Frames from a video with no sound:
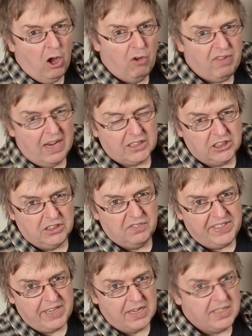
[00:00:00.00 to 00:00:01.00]
off-axis
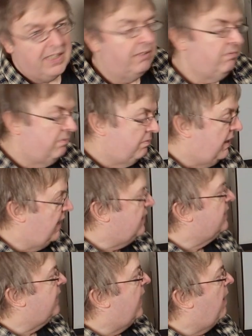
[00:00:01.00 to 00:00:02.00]
vignetting,
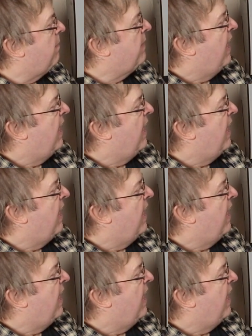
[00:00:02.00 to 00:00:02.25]
it's there.